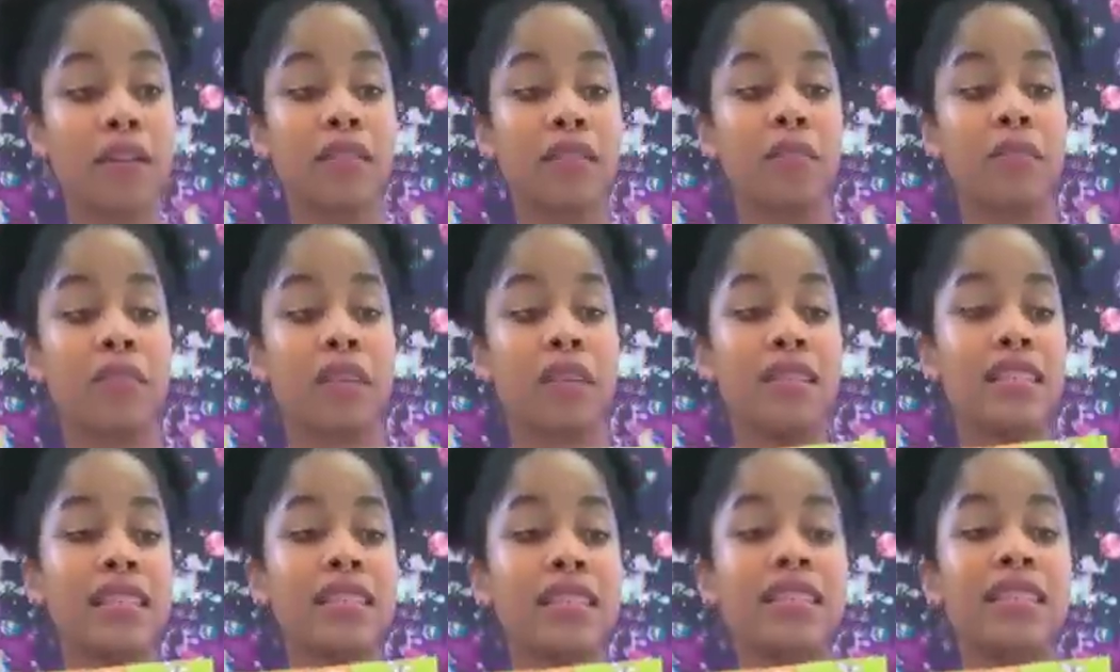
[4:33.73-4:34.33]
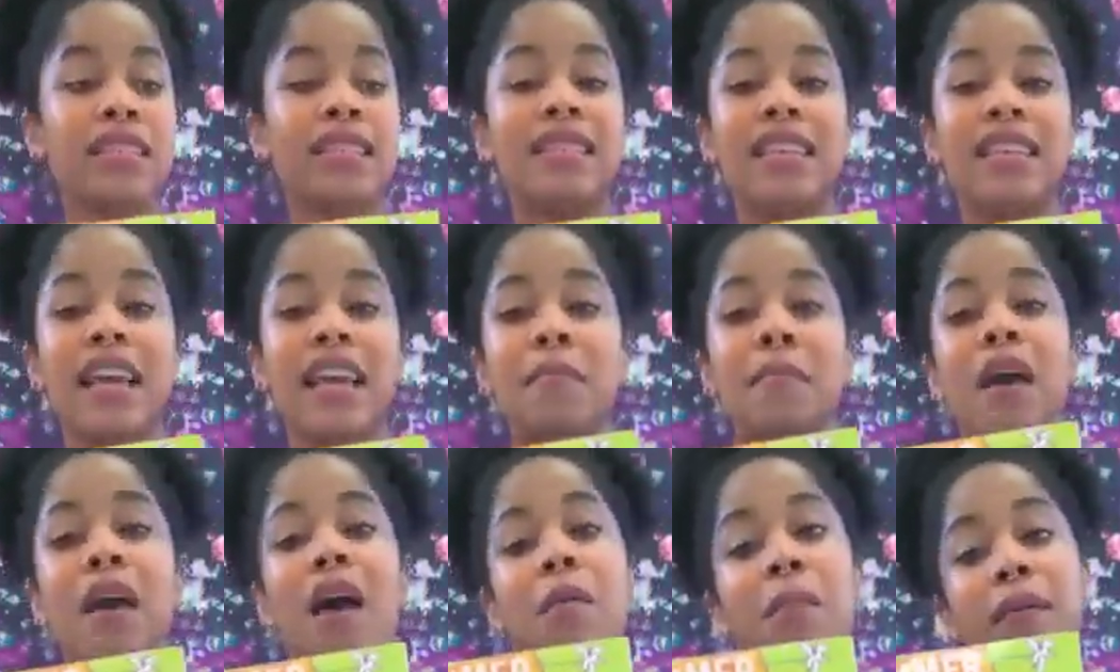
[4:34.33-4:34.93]
So this is the
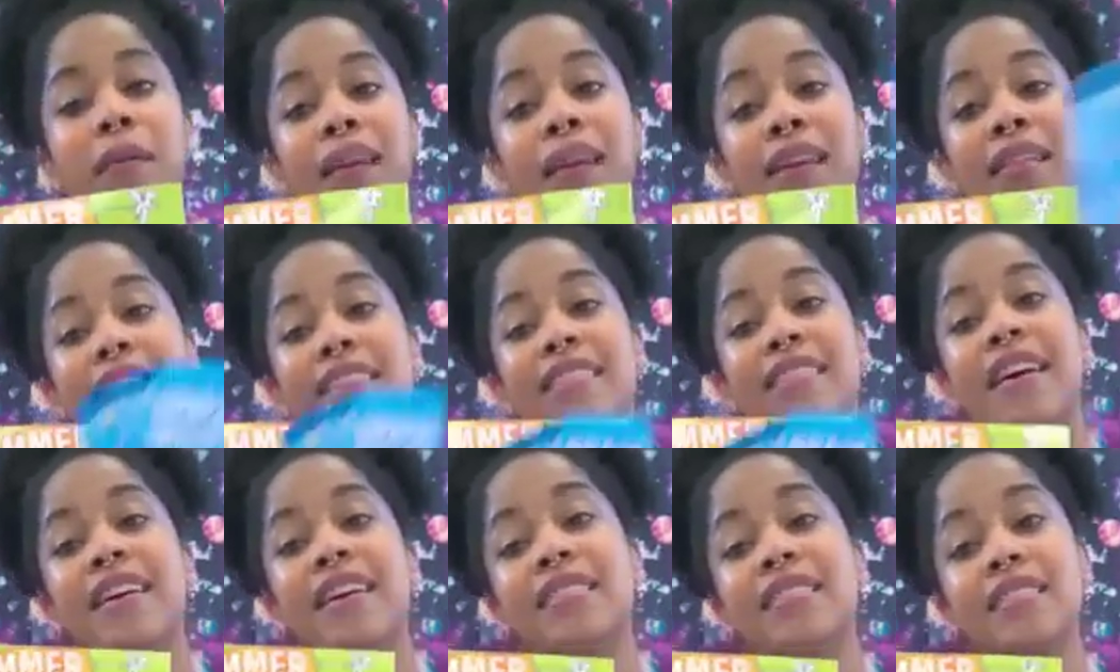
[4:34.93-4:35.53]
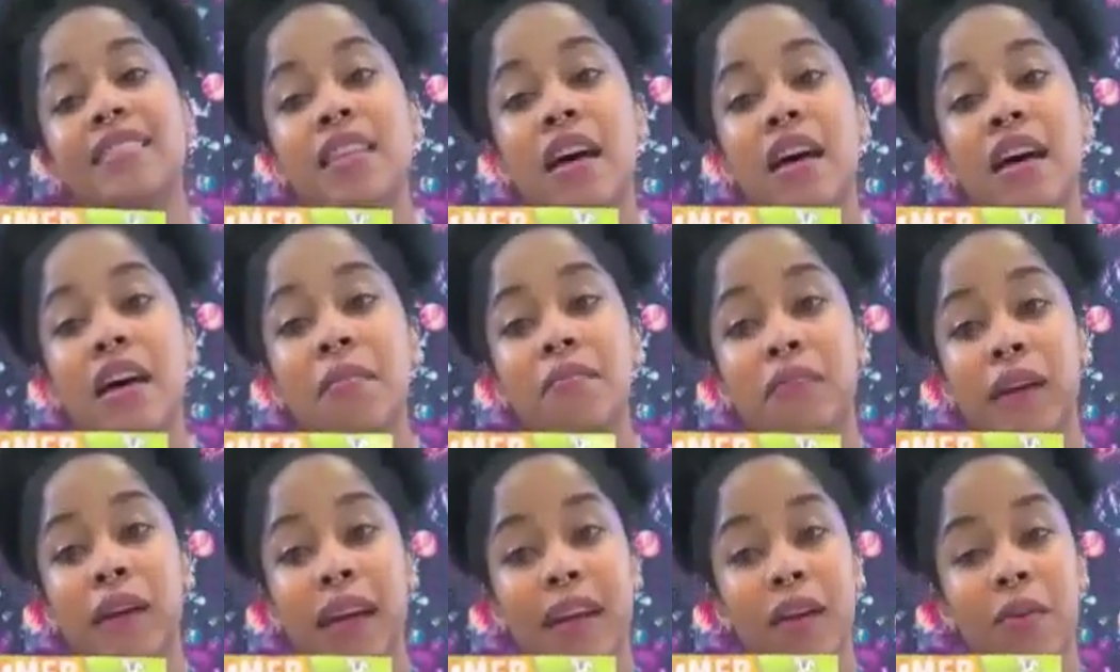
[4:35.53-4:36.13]
same company that does the
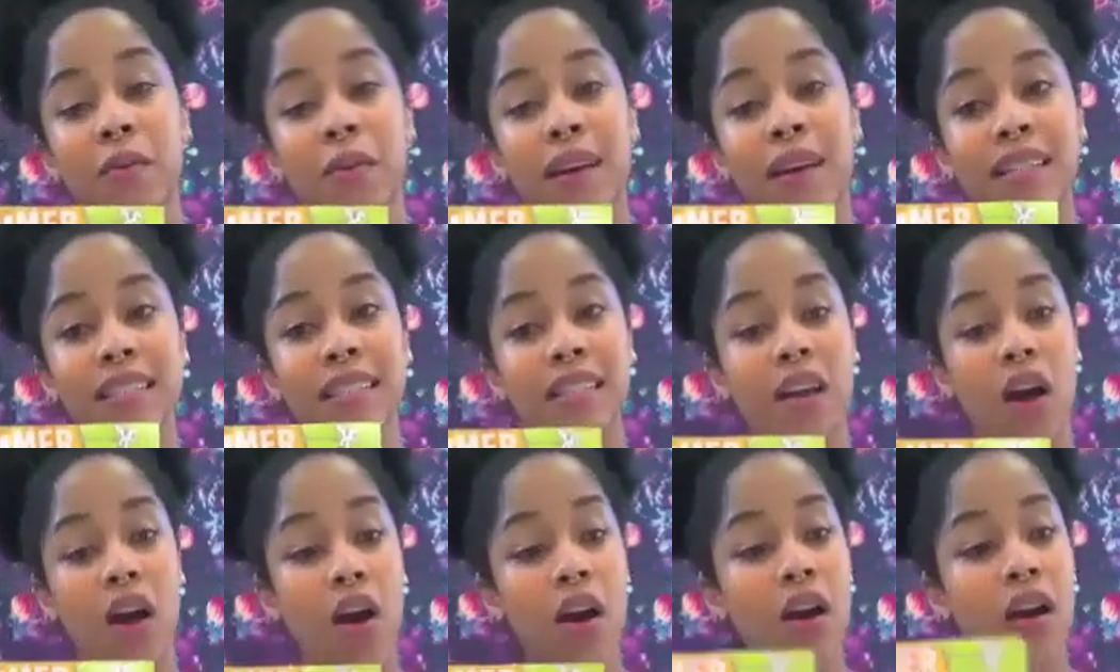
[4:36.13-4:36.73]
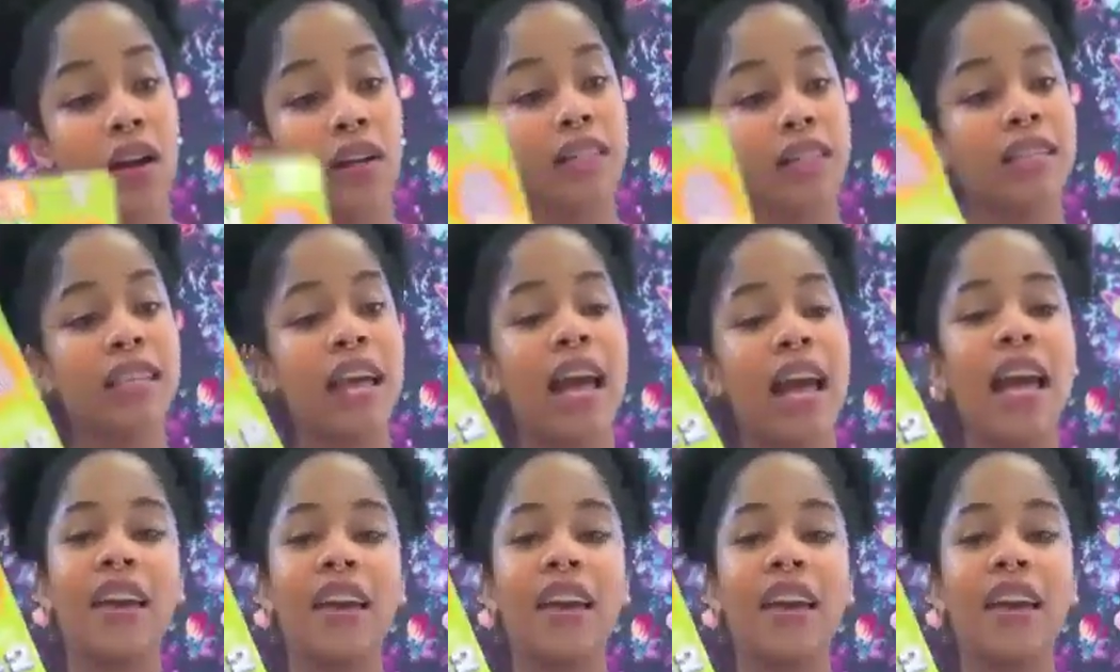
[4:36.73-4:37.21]
BrainQuest cards.